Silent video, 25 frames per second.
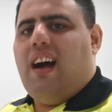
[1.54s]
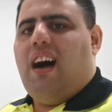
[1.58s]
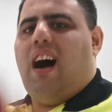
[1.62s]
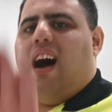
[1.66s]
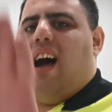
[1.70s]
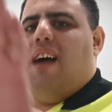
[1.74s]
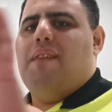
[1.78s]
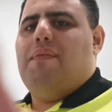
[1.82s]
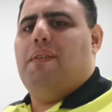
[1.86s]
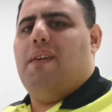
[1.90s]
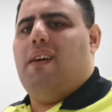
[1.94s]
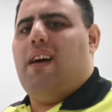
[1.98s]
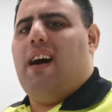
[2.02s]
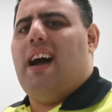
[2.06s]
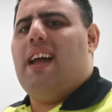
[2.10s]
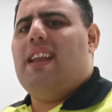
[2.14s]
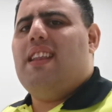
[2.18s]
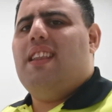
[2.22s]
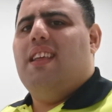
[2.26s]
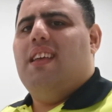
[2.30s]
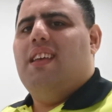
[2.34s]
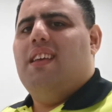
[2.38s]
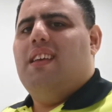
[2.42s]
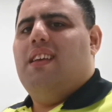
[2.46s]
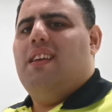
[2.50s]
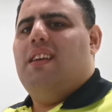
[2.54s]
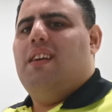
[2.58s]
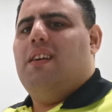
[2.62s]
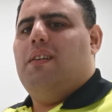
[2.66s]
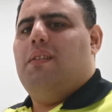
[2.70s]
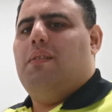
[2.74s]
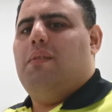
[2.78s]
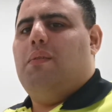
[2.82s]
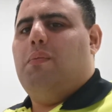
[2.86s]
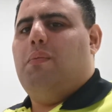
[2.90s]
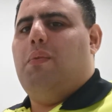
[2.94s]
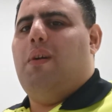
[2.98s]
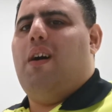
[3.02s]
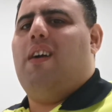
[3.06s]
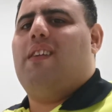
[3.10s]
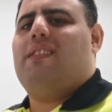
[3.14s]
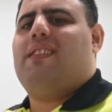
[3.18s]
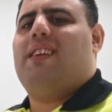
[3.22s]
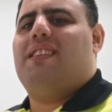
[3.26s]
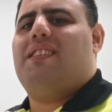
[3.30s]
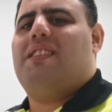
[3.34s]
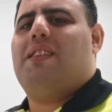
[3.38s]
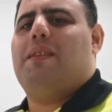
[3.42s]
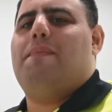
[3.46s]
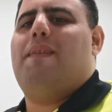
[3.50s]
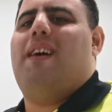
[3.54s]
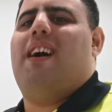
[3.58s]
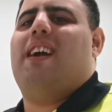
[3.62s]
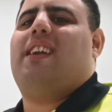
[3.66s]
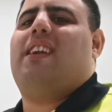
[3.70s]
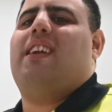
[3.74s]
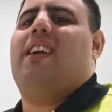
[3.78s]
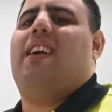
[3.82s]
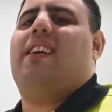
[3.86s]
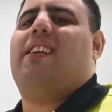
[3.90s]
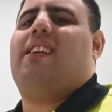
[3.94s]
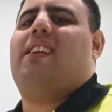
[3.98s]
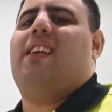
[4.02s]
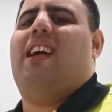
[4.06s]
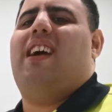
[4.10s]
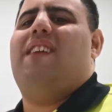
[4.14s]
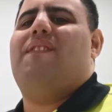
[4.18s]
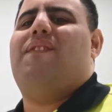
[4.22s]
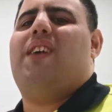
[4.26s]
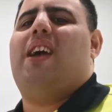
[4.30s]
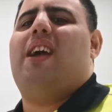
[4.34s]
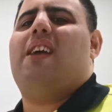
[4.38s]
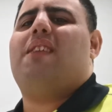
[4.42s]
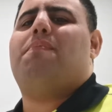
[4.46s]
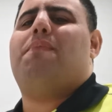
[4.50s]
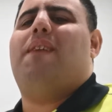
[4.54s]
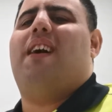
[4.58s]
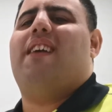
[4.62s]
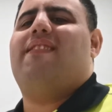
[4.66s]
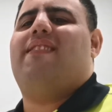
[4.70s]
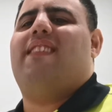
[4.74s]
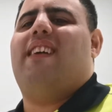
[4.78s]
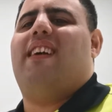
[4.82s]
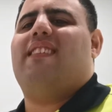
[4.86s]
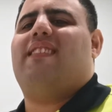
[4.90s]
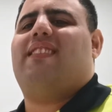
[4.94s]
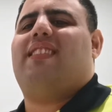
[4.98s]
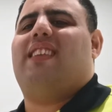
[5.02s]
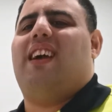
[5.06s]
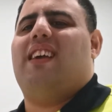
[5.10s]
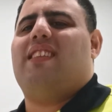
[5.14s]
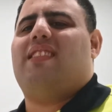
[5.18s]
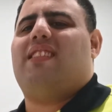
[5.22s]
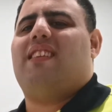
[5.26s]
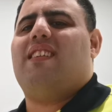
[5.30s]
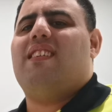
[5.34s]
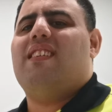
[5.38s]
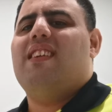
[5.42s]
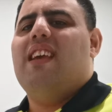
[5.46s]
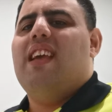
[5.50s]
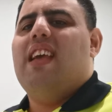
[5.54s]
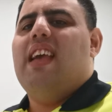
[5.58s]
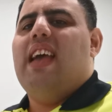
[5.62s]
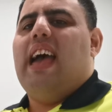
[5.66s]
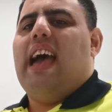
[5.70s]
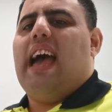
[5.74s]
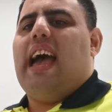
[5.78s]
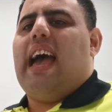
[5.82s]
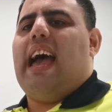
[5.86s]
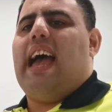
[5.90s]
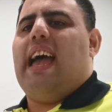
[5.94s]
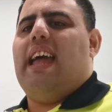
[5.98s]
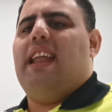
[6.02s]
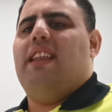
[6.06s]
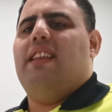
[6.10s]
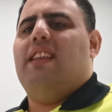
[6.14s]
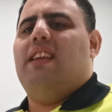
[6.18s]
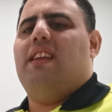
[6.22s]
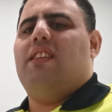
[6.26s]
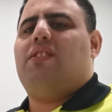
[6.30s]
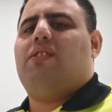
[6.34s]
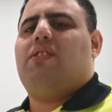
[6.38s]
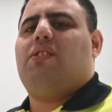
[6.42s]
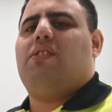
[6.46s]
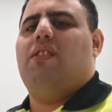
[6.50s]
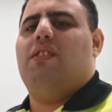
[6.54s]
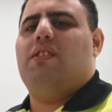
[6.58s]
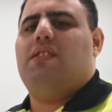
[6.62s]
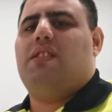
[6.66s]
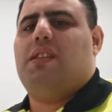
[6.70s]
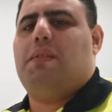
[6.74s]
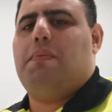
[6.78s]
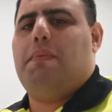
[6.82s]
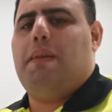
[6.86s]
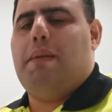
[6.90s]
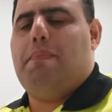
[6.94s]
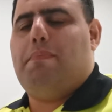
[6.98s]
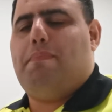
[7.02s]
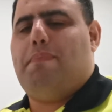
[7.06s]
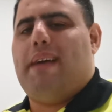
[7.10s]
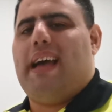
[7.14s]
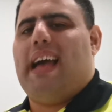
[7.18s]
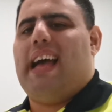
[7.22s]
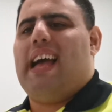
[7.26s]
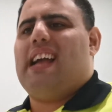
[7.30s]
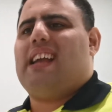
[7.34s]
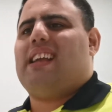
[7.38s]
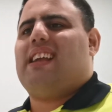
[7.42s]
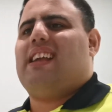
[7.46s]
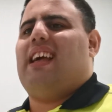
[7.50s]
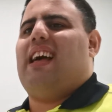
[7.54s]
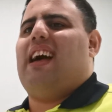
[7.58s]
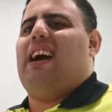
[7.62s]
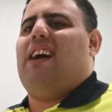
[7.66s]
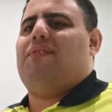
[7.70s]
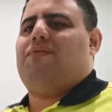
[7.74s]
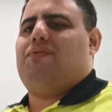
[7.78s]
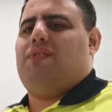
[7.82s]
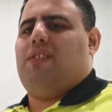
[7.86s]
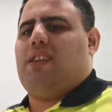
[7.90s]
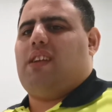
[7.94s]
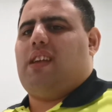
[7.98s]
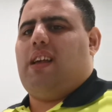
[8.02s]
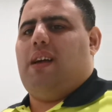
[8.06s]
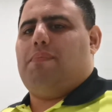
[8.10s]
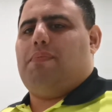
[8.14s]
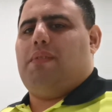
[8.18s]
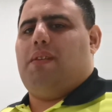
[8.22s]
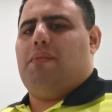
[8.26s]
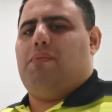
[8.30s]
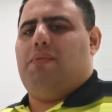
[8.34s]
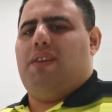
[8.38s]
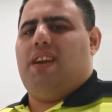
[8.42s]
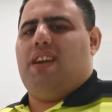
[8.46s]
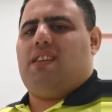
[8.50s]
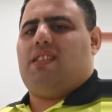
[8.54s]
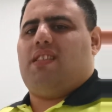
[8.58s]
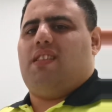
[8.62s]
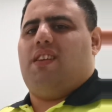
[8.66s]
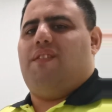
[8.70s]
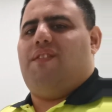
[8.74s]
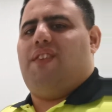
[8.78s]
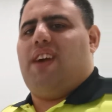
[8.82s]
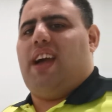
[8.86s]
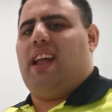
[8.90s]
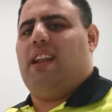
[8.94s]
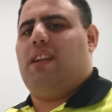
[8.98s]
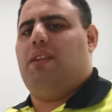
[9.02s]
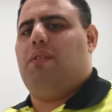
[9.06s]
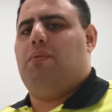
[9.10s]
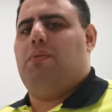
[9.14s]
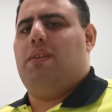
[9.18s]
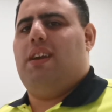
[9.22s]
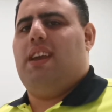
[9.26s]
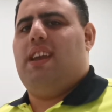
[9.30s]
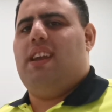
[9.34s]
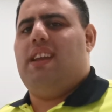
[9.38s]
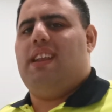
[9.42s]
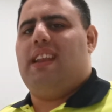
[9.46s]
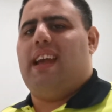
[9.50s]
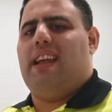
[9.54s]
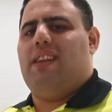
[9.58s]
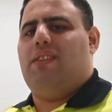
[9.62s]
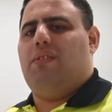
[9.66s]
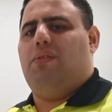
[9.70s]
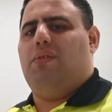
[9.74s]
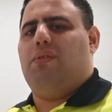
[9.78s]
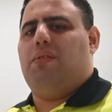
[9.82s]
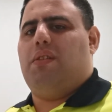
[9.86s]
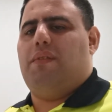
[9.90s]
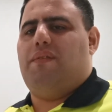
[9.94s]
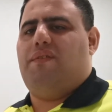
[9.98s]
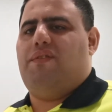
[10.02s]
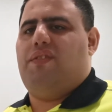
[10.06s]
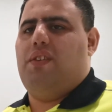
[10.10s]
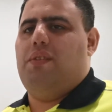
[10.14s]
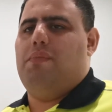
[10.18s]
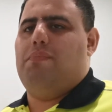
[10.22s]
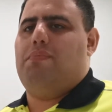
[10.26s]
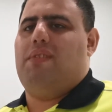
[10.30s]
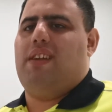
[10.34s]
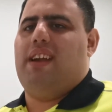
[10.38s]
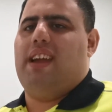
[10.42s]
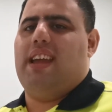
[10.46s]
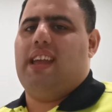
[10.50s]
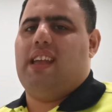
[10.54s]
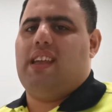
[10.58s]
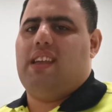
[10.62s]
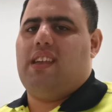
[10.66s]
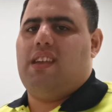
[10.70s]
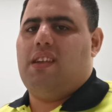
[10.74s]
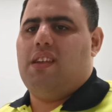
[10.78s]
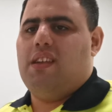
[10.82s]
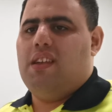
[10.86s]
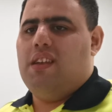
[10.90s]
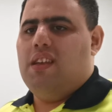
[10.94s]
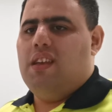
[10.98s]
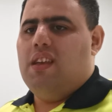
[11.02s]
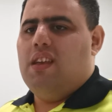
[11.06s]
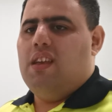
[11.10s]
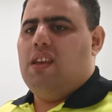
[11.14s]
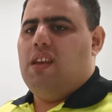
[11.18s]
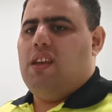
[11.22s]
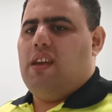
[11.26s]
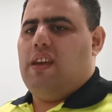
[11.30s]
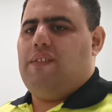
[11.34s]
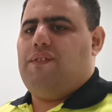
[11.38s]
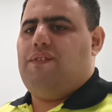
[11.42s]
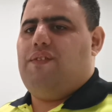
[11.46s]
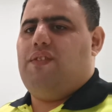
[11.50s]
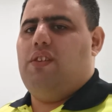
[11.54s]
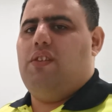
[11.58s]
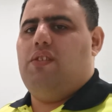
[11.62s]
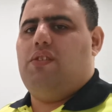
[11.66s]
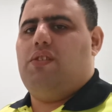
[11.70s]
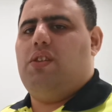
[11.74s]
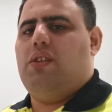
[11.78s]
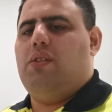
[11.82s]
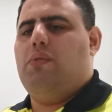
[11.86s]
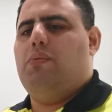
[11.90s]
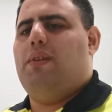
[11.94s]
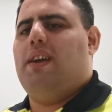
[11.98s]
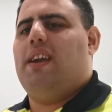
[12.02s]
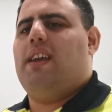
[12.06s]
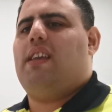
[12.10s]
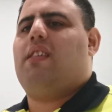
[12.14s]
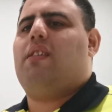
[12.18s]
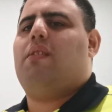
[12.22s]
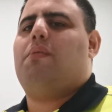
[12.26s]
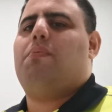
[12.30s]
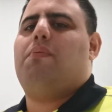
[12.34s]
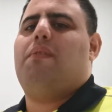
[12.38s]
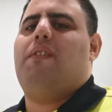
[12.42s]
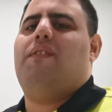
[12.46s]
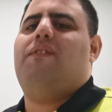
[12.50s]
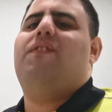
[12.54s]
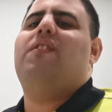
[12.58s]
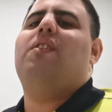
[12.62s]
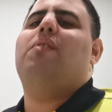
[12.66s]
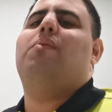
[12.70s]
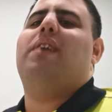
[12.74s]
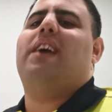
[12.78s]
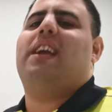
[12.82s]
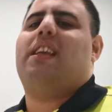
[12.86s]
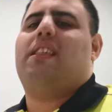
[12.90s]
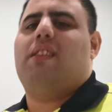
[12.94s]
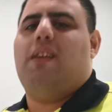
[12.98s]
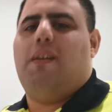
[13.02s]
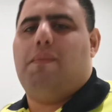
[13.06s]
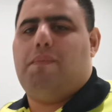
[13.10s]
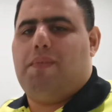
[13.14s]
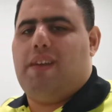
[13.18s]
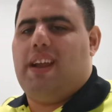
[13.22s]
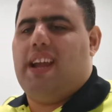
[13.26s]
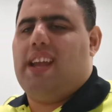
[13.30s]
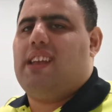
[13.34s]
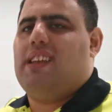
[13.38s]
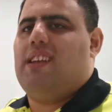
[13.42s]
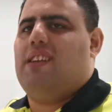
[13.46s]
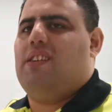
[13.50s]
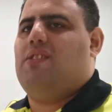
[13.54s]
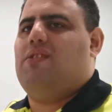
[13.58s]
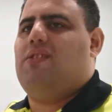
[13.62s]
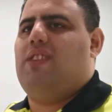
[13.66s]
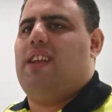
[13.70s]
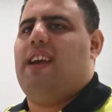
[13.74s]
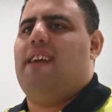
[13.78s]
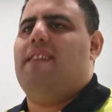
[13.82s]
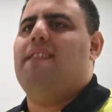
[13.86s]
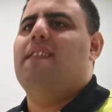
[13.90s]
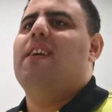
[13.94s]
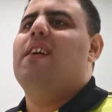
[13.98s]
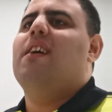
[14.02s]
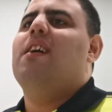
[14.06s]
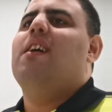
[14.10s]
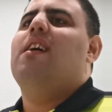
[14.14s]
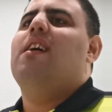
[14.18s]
Hi everyone, welcome to my cafe, my Jake Thatcher, and it's good to be back after a couple of weeks of Halloween and all the a few weeks off break and crap.